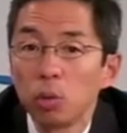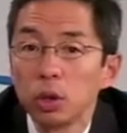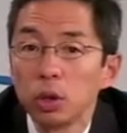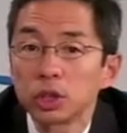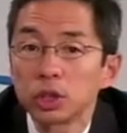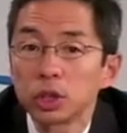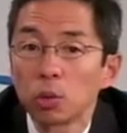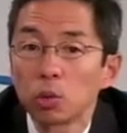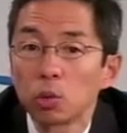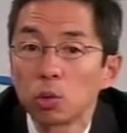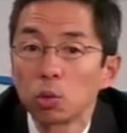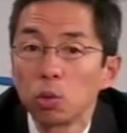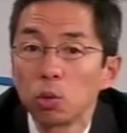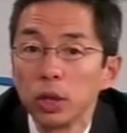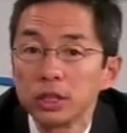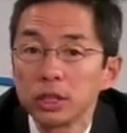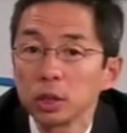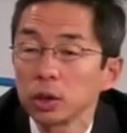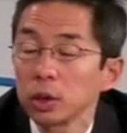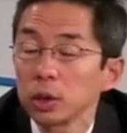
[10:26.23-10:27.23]
which
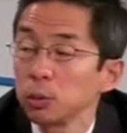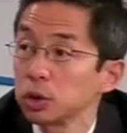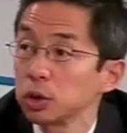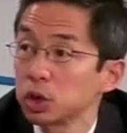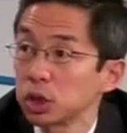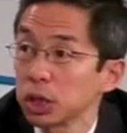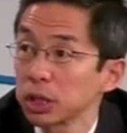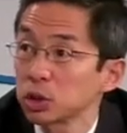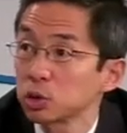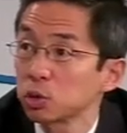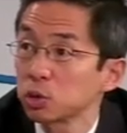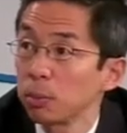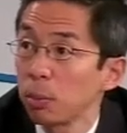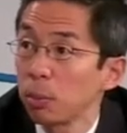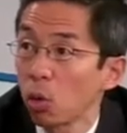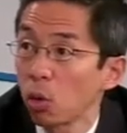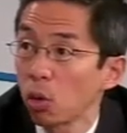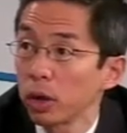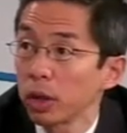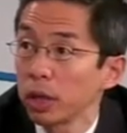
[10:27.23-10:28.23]
recently was just
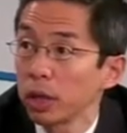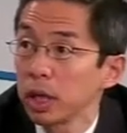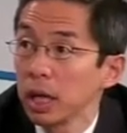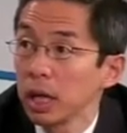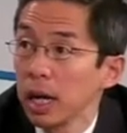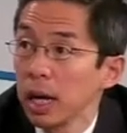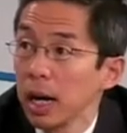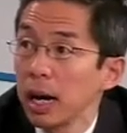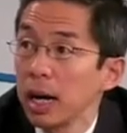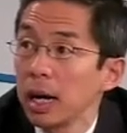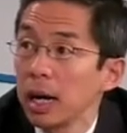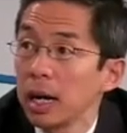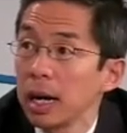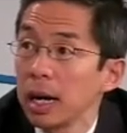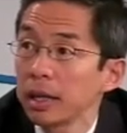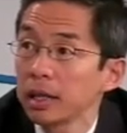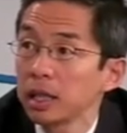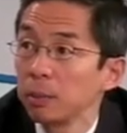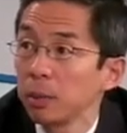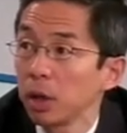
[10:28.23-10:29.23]
reported
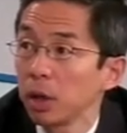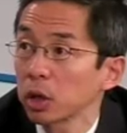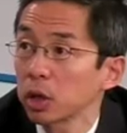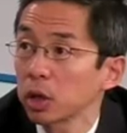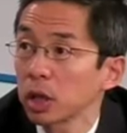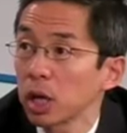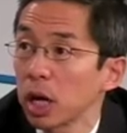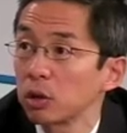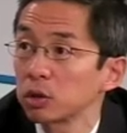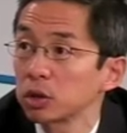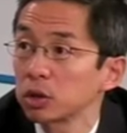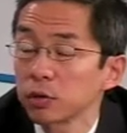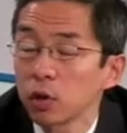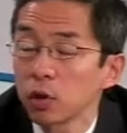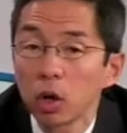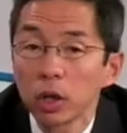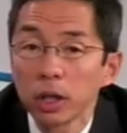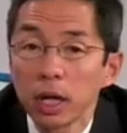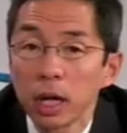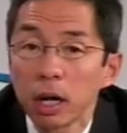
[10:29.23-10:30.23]
at the American College of
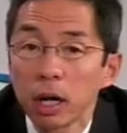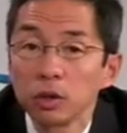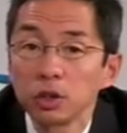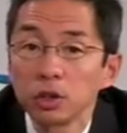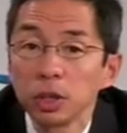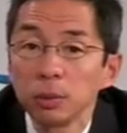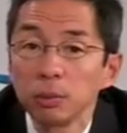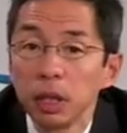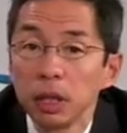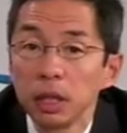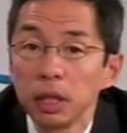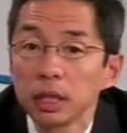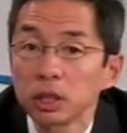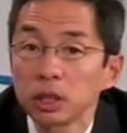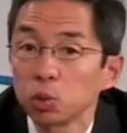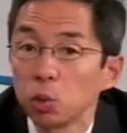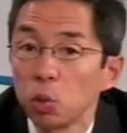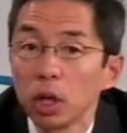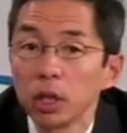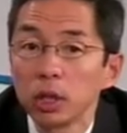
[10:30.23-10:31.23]
Cardiology meeting
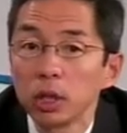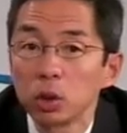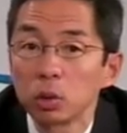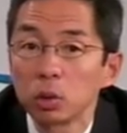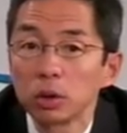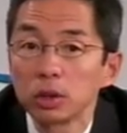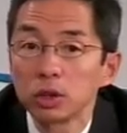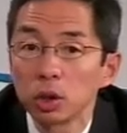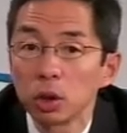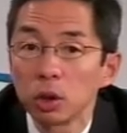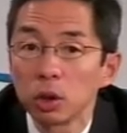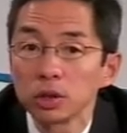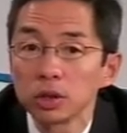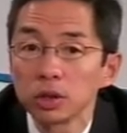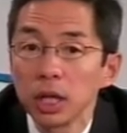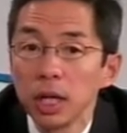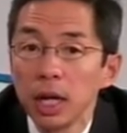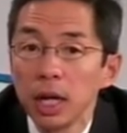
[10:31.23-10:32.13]
its one-year results.